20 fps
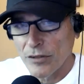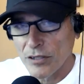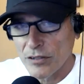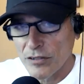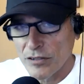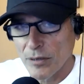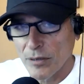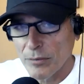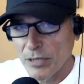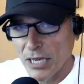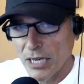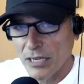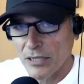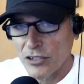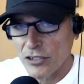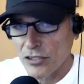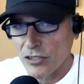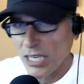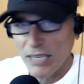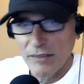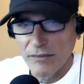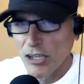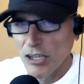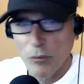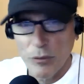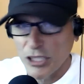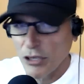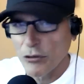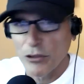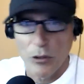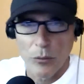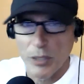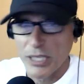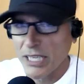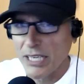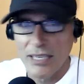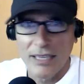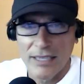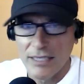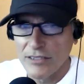the subconscious, even though we don't know what
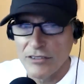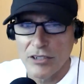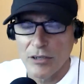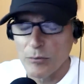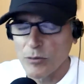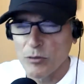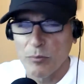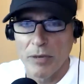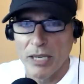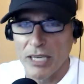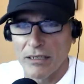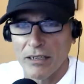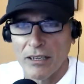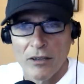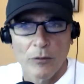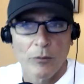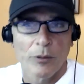any of these terms mean.